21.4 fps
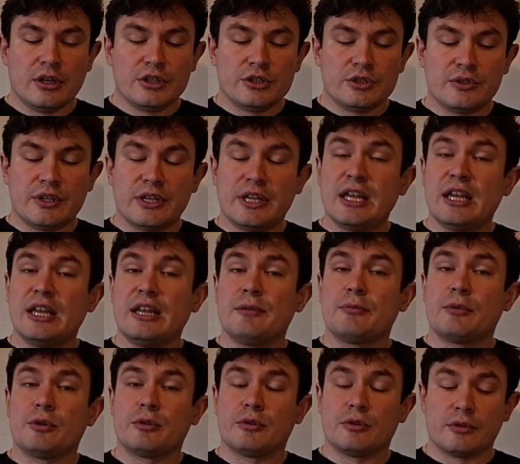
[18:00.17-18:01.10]
the
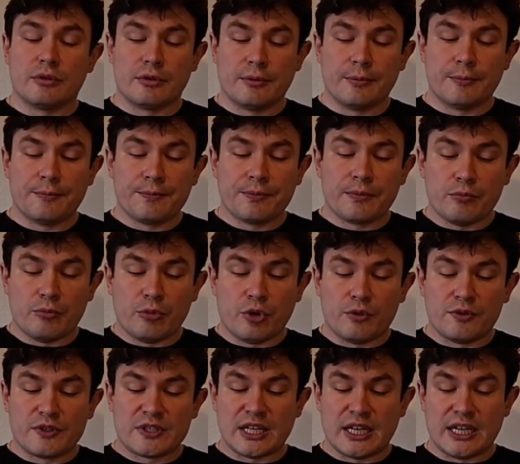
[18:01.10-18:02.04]
game on
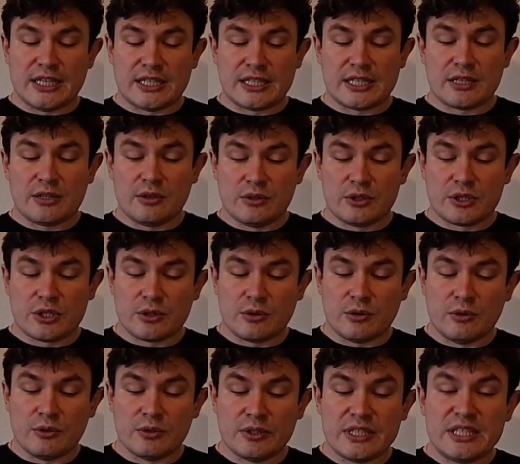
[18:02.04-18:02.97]
both sides, also
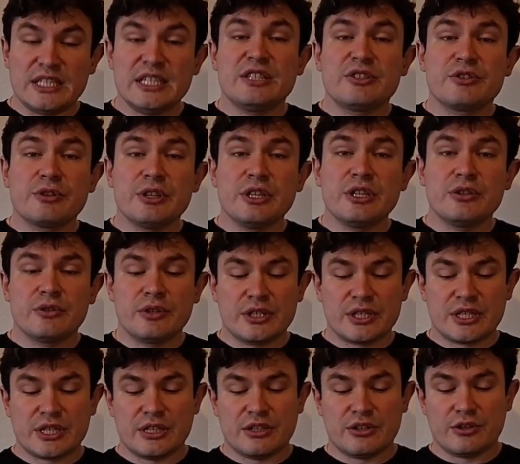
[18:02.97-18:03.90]
on d3 to the
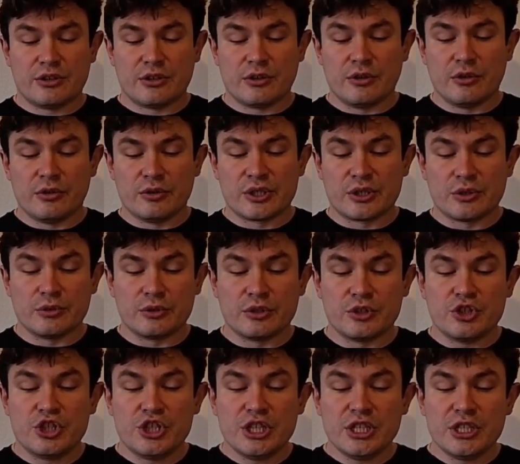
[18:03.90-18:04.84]
center, also on
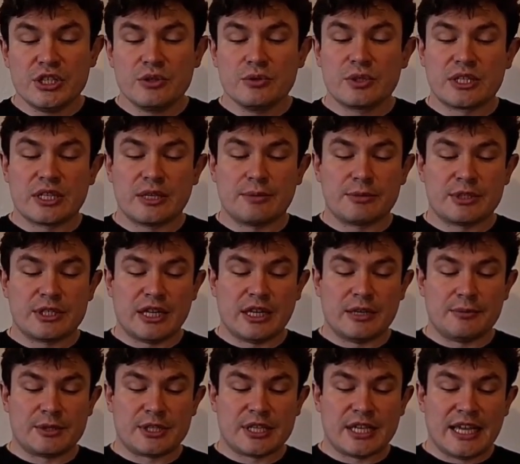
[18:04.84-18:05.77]
g2
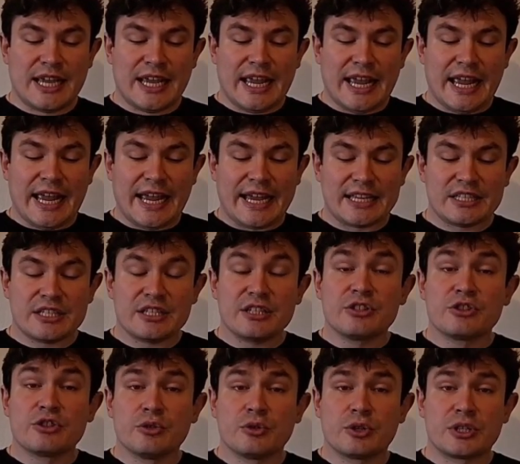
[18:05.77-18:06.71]
sometimes, and
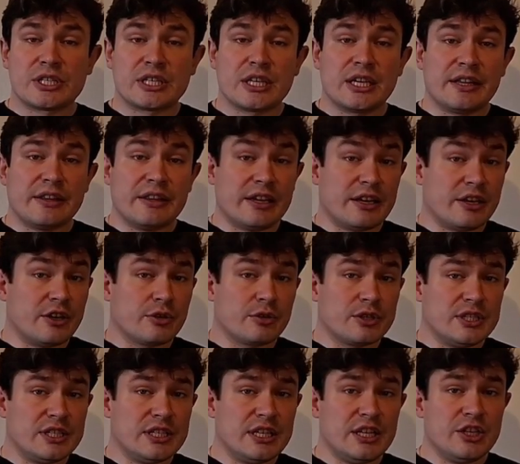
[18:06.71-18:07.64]
rooks. The
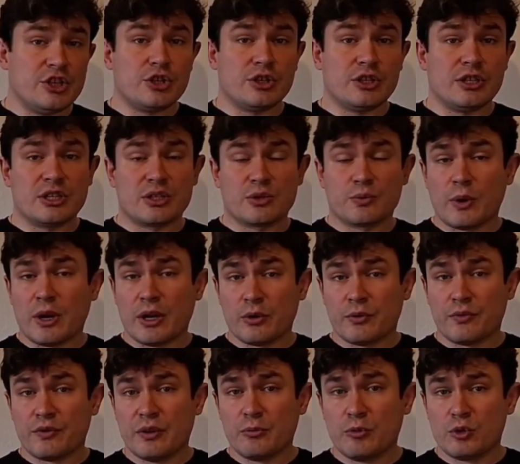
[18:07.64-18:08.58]
coordination is one
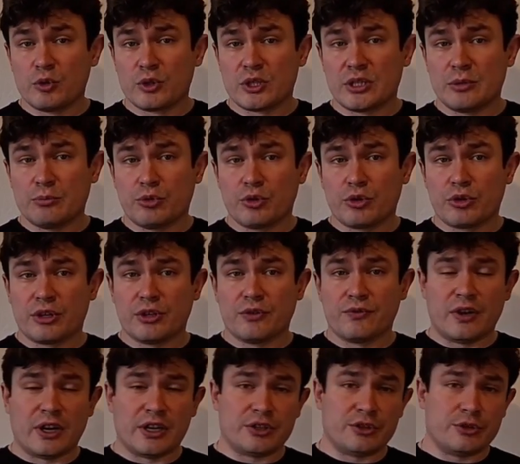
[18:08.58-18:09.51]
of the most important
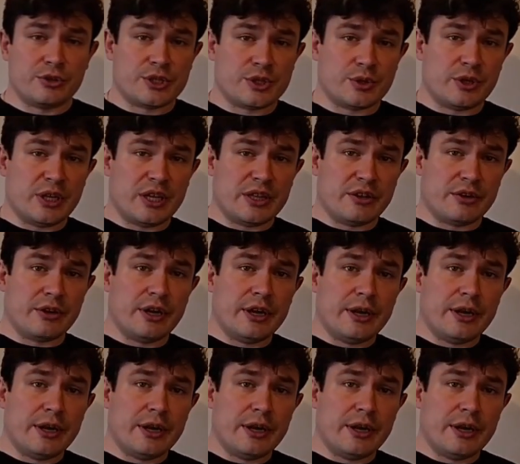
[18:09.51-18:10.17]
factors together